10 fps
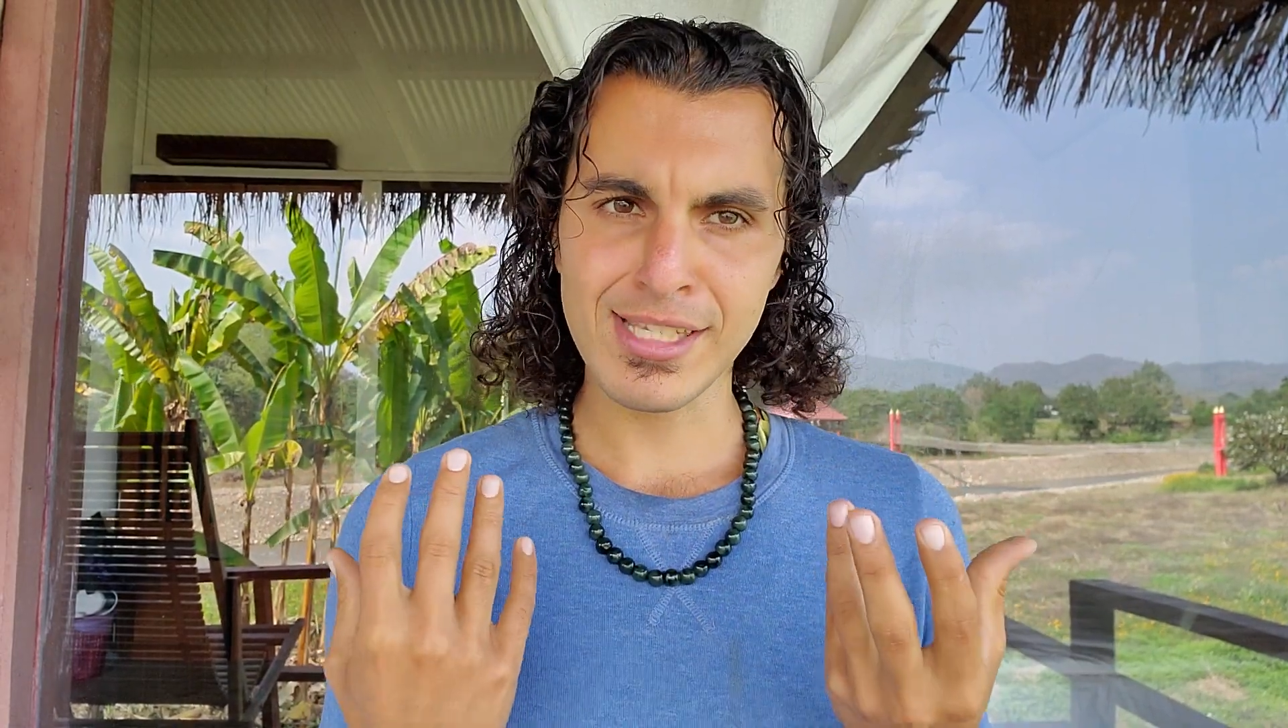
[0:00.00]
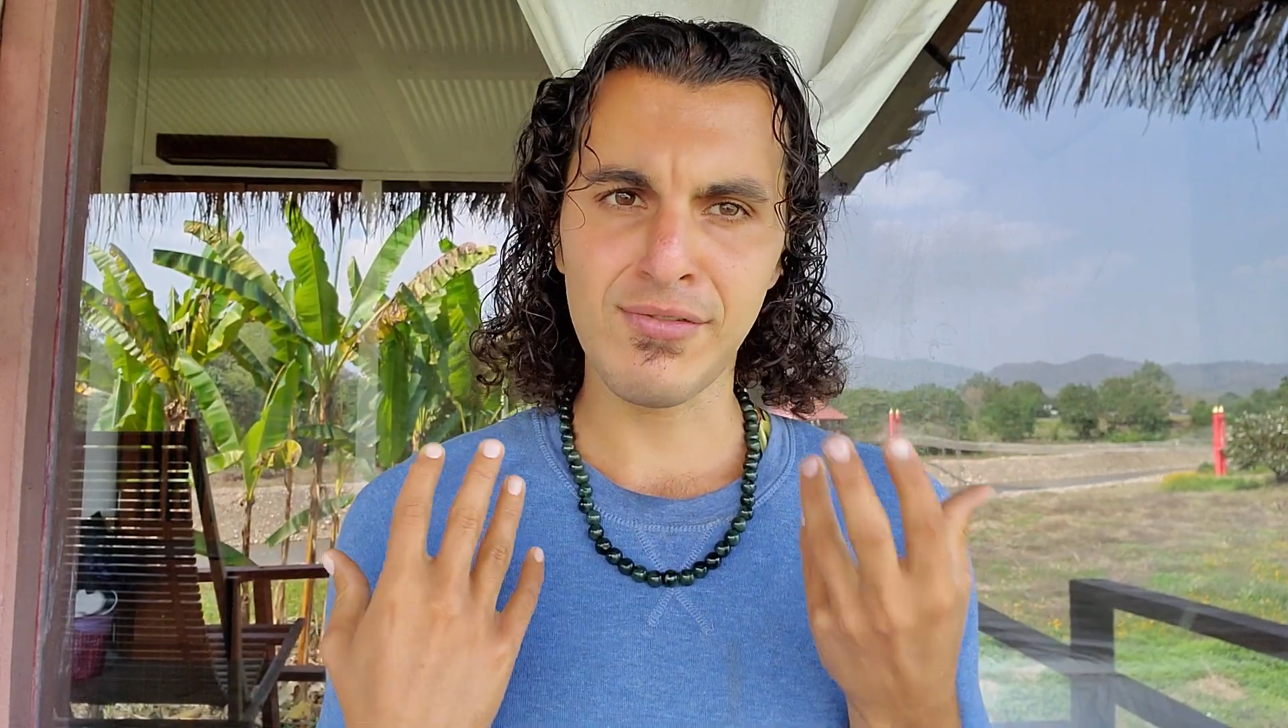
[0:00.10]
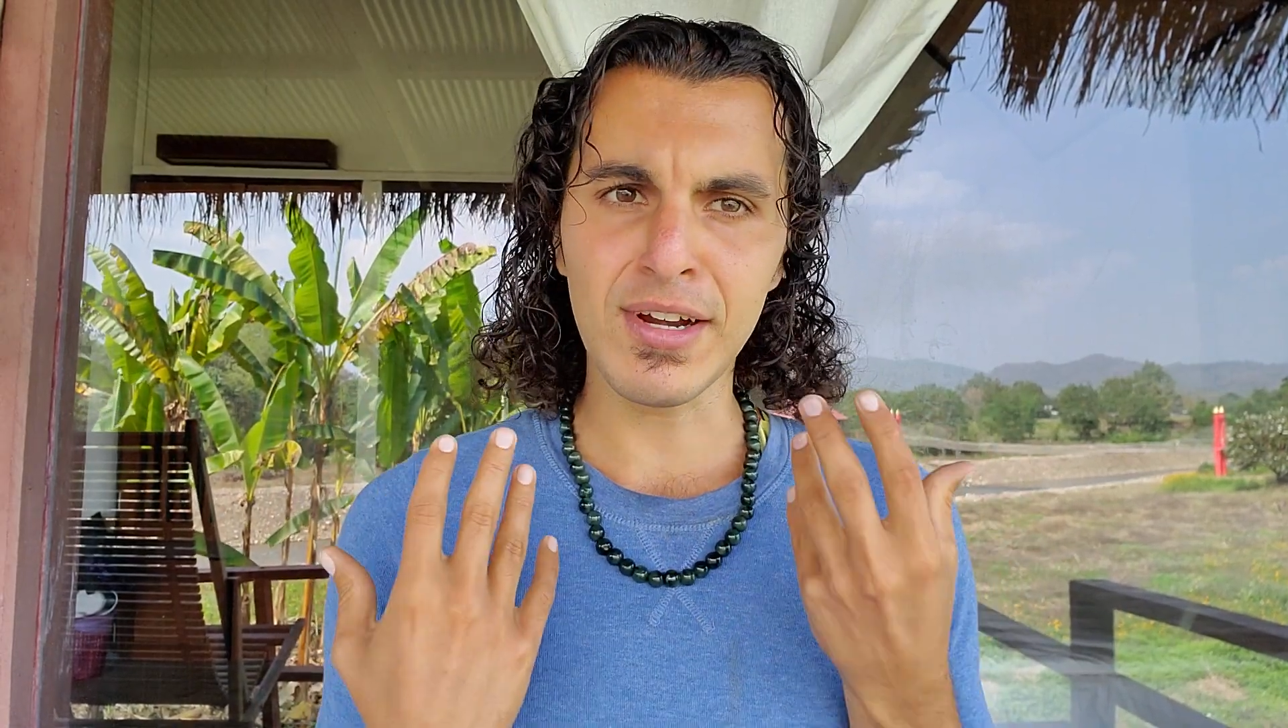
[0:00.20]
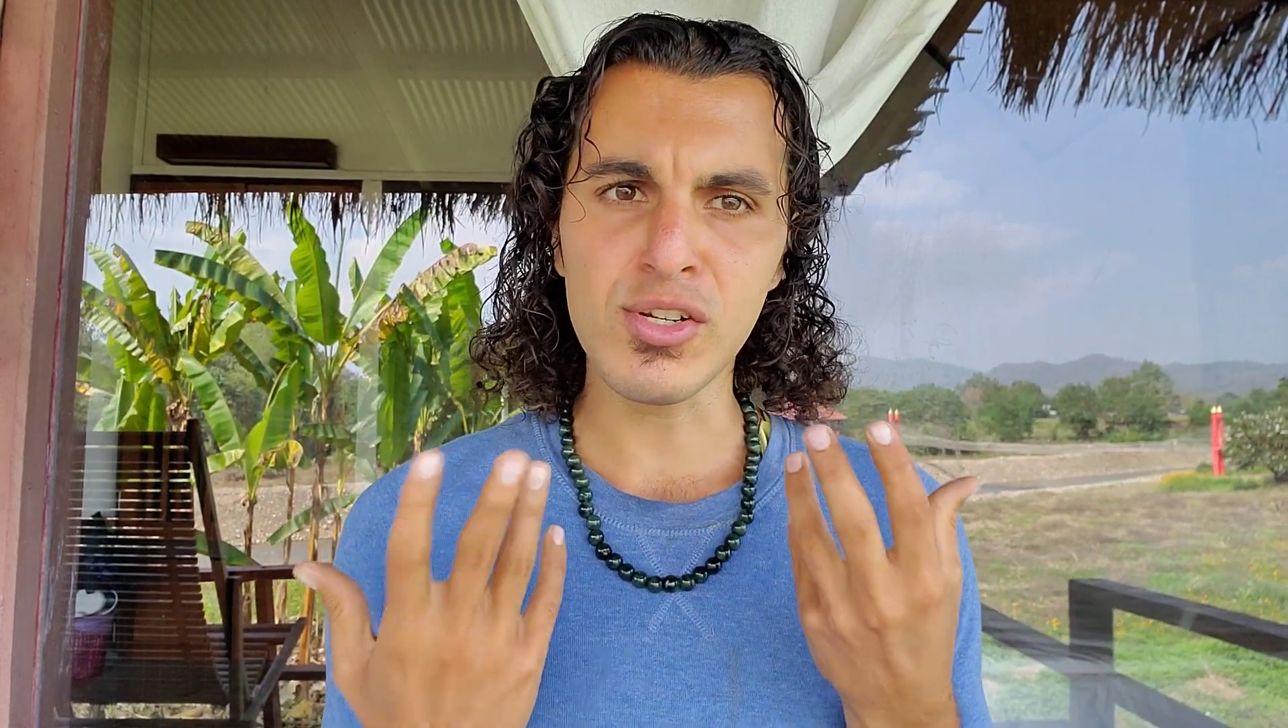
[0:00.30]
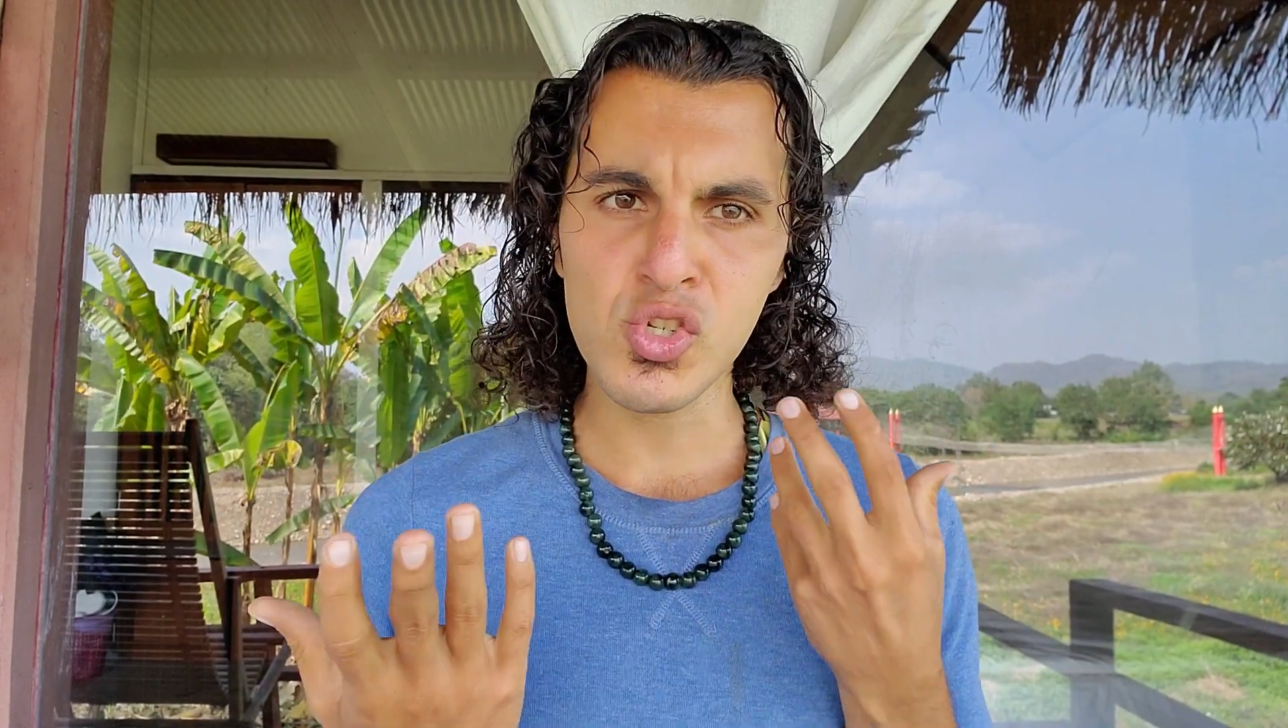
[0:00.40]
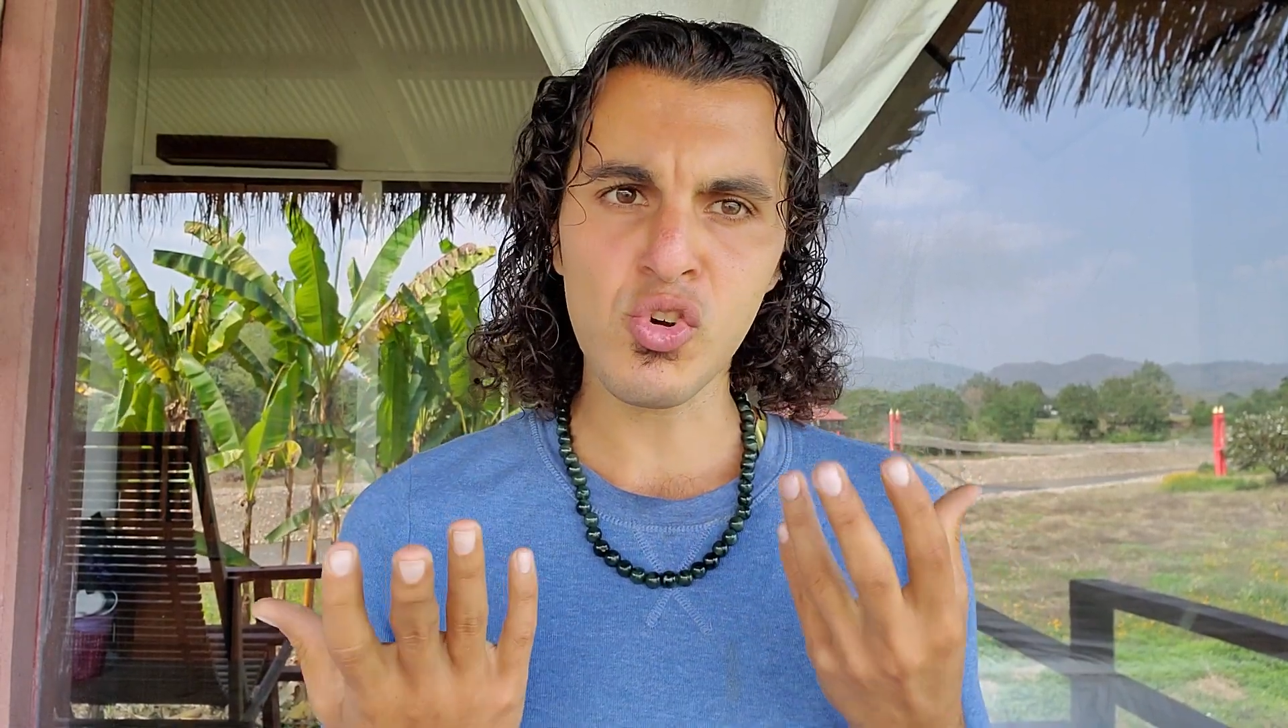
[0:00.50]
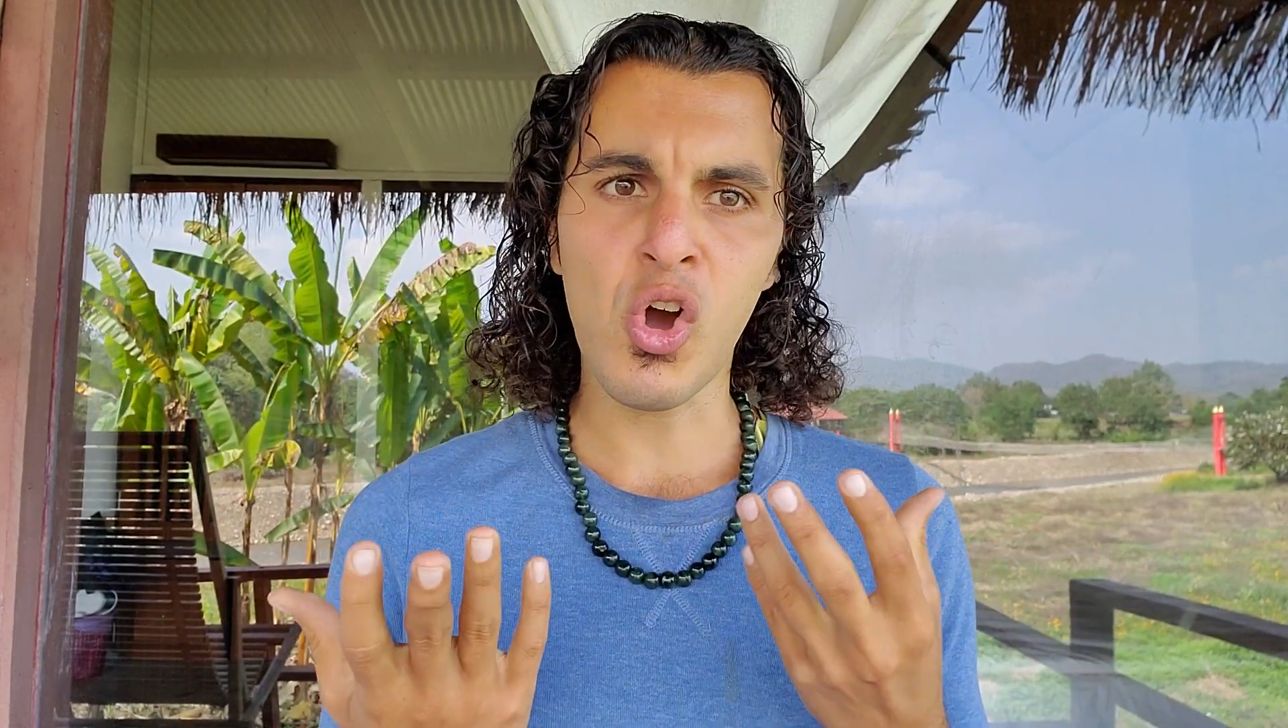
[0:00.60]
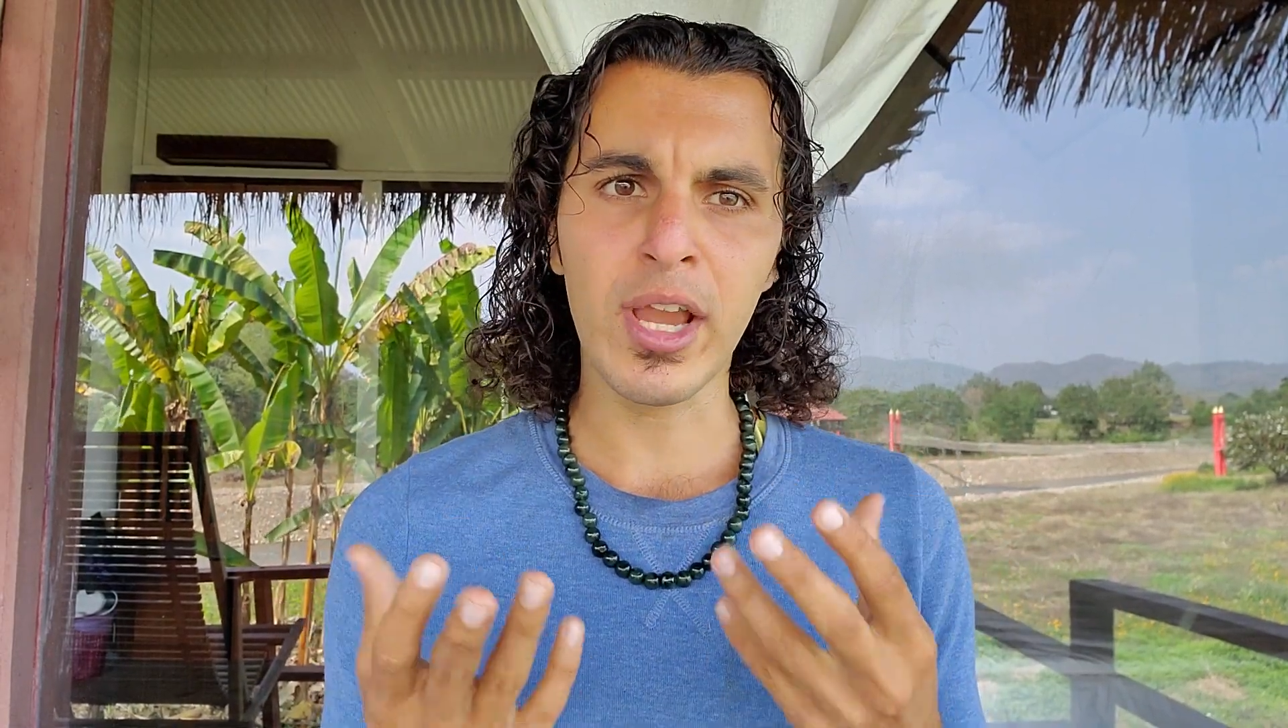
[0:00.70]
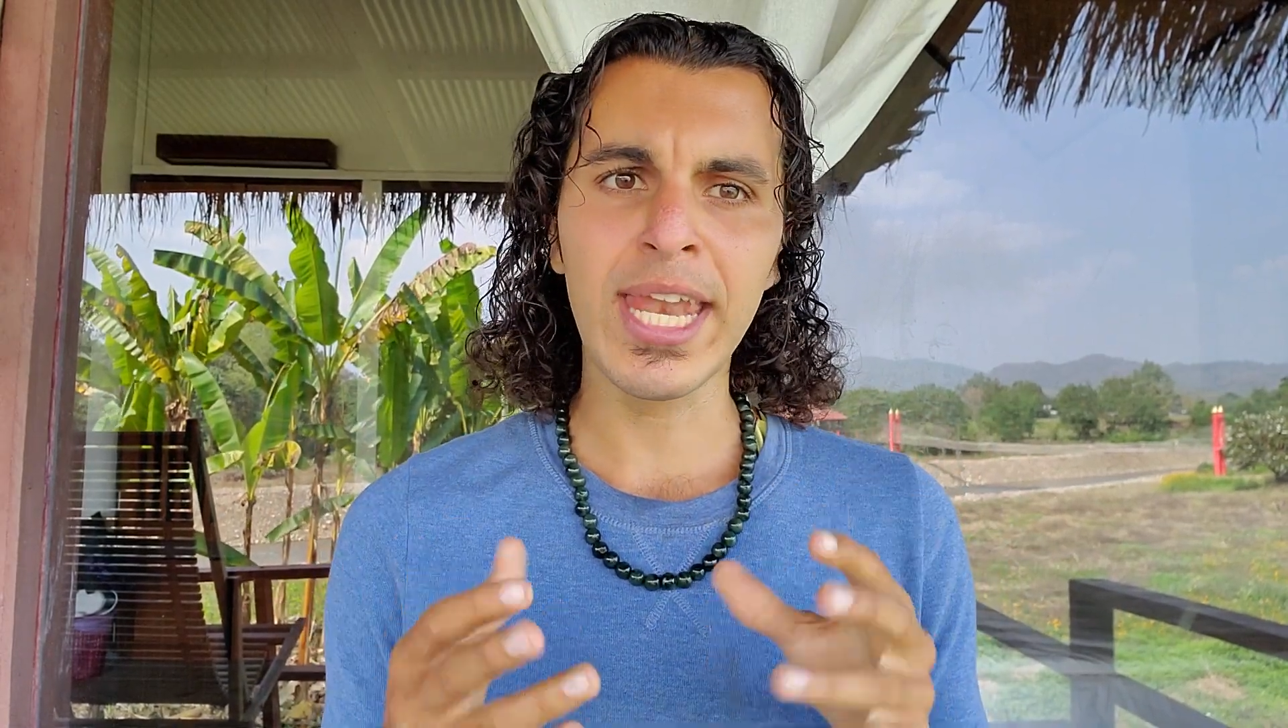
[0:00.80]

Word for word: is very strong